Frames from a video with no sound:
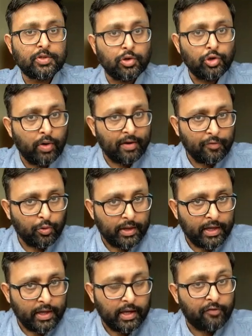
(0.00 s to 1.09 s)
so you have to
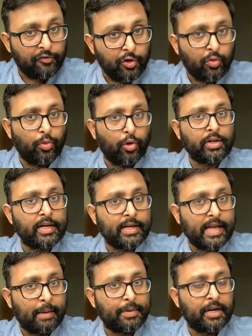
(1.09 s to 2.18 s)
if you want that
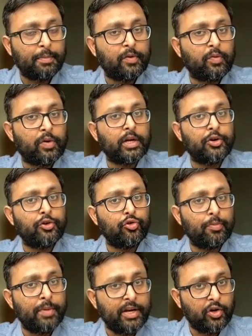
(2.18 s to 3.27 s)
capital per worker to
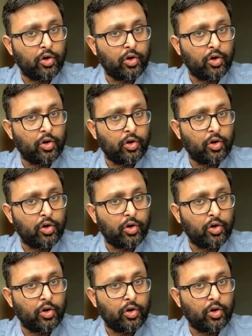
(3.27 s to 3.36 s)
remain